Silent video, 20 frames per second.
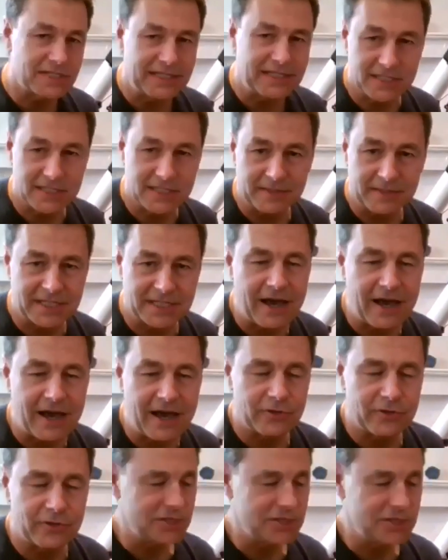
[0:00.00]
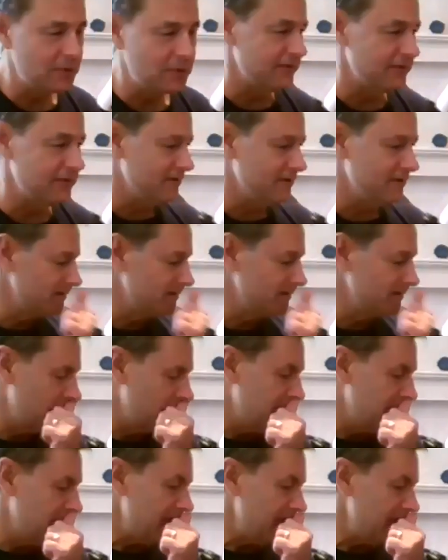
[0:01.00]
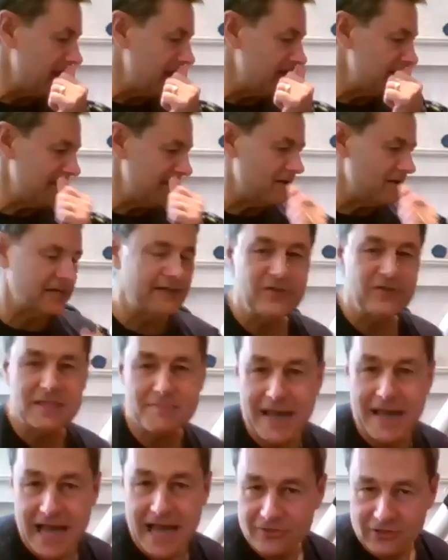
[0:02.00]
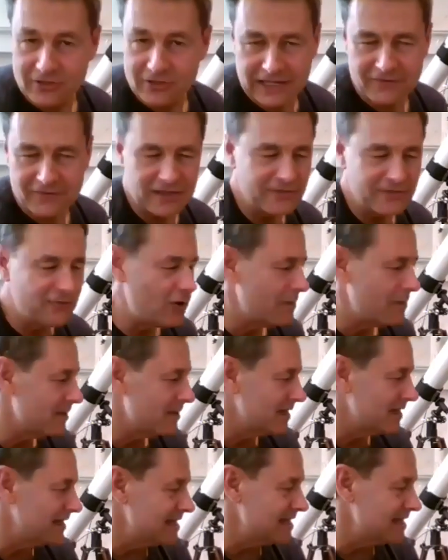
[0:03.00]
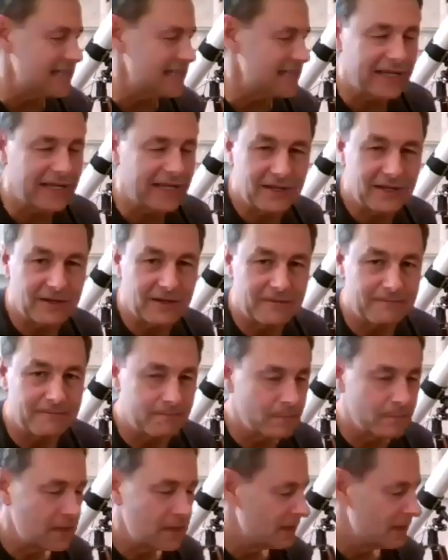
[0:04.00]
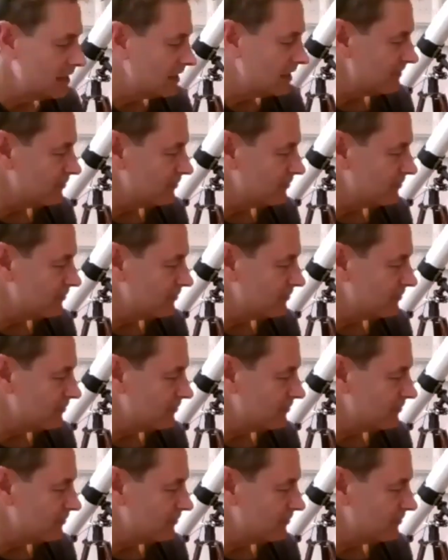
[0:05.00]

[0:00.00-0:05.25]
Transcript: counterintuitive. And I'll give you the math, I'll give you the formula in a second here. Okay.